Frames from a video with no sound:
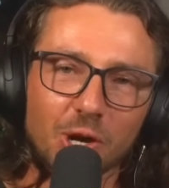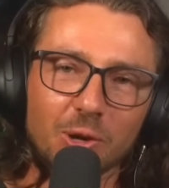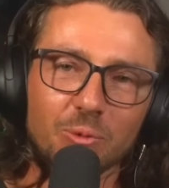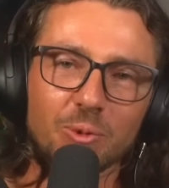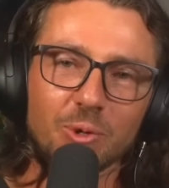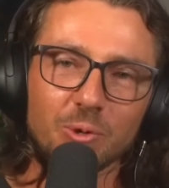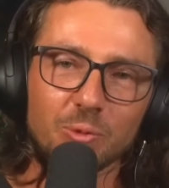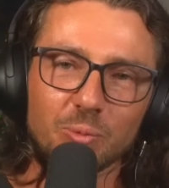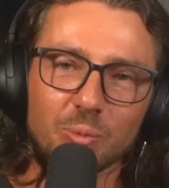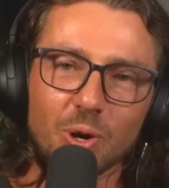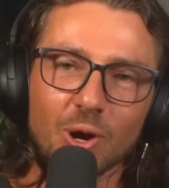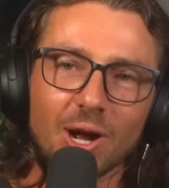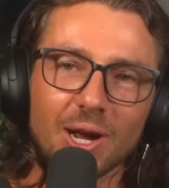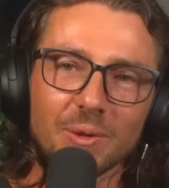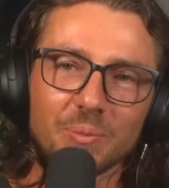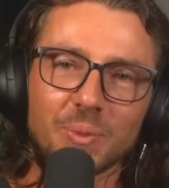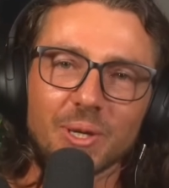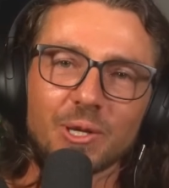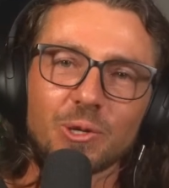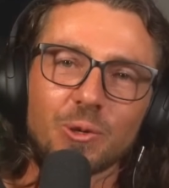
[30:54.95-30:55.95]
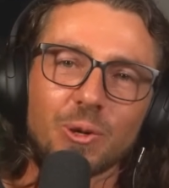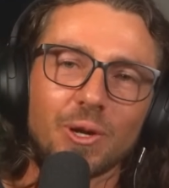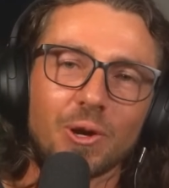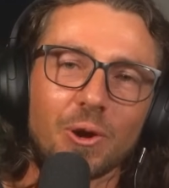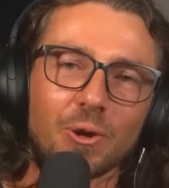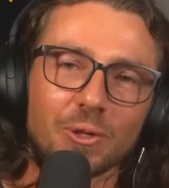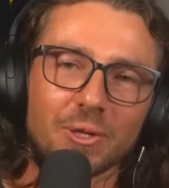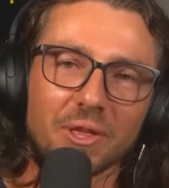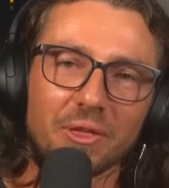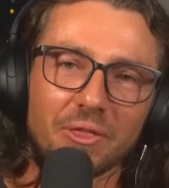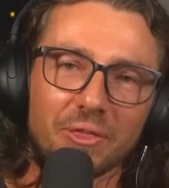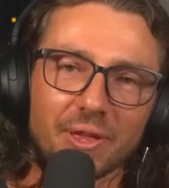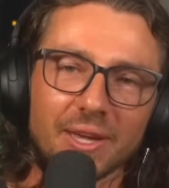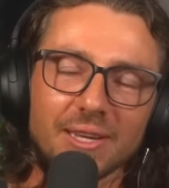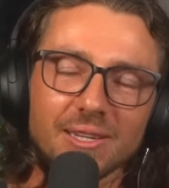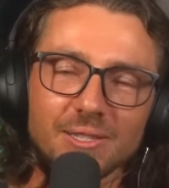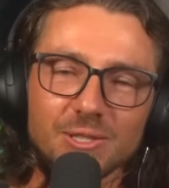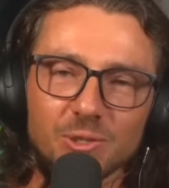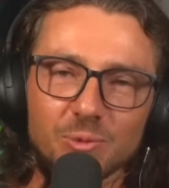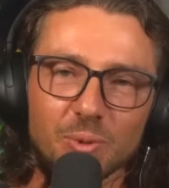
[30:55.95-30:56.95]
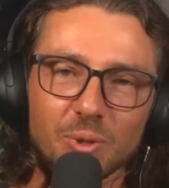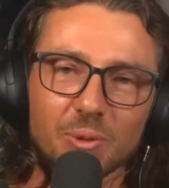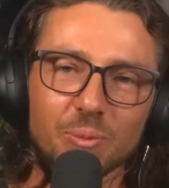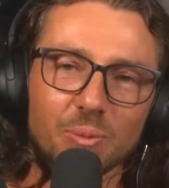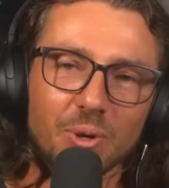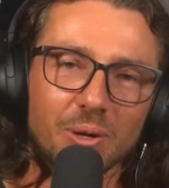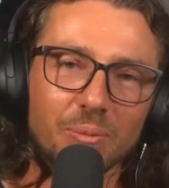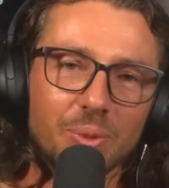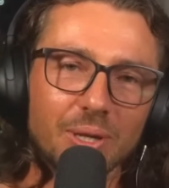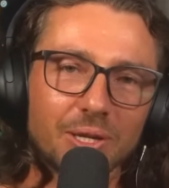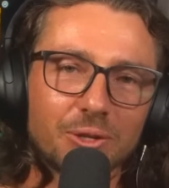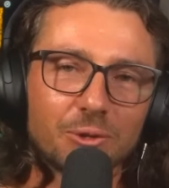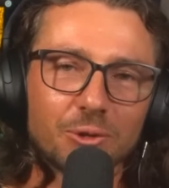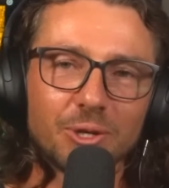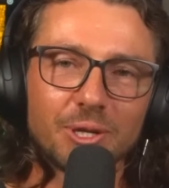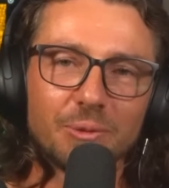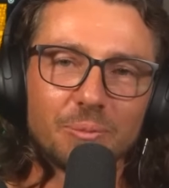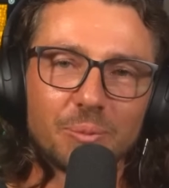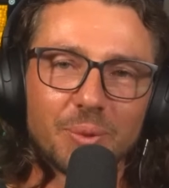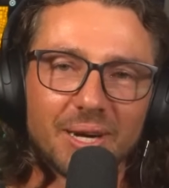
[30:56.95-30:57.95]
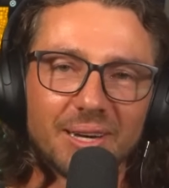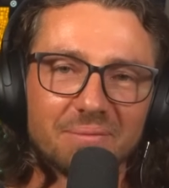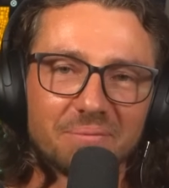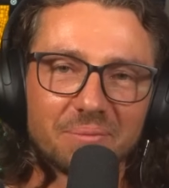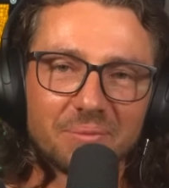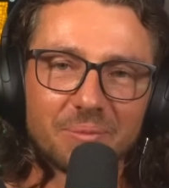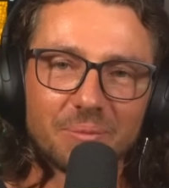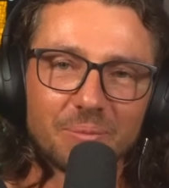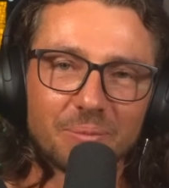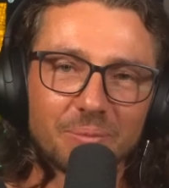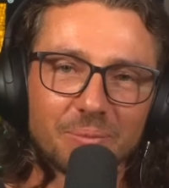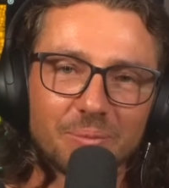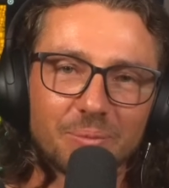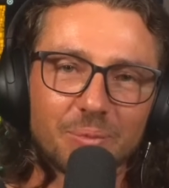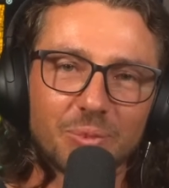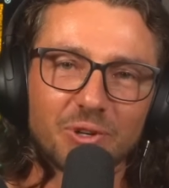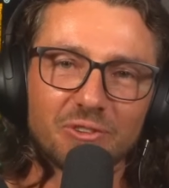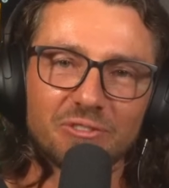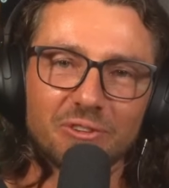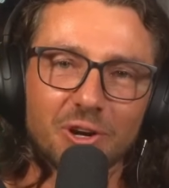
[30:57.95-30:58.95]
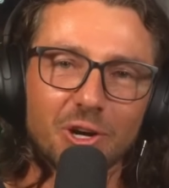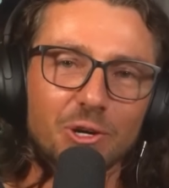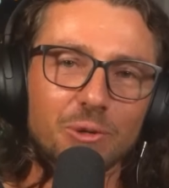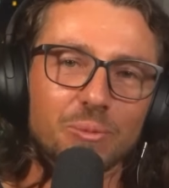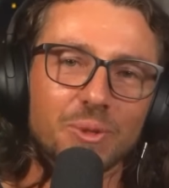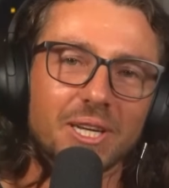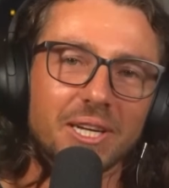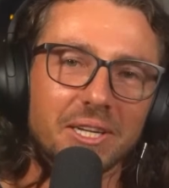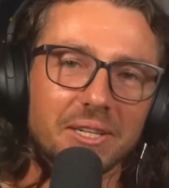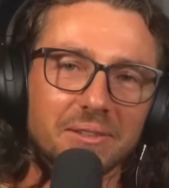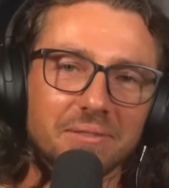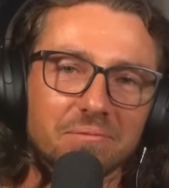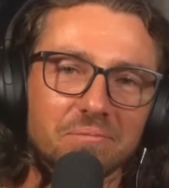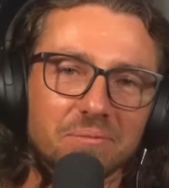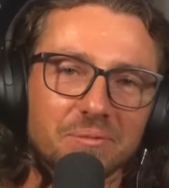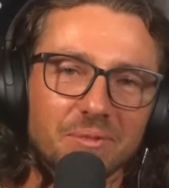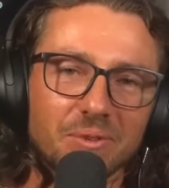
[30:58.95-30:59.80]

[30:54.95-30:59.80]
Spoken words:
I will buy Bitcoin-only things with my Bitcoin, but preferably,